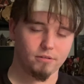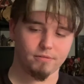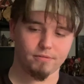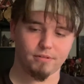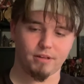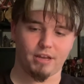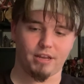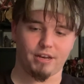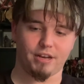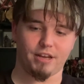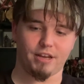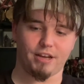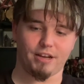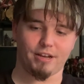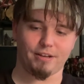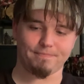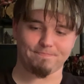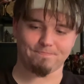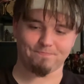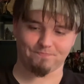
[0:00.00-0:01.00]

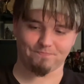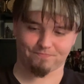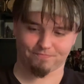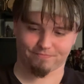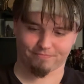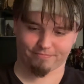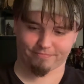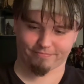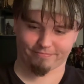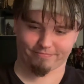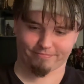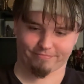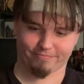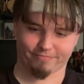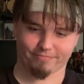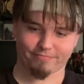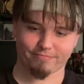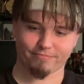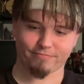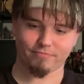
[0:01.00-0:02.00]
And
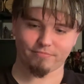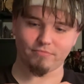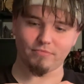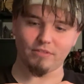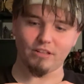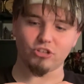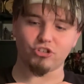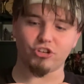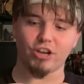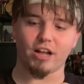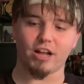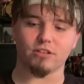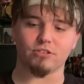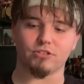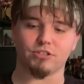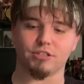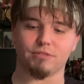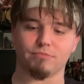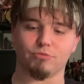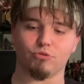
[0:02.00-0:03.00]

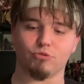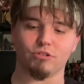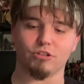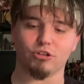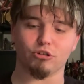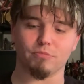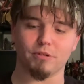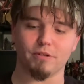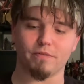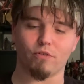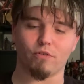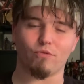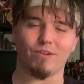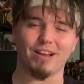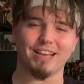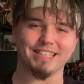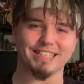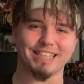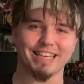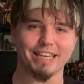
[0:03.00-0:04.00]
challenges him to a little bit of a race.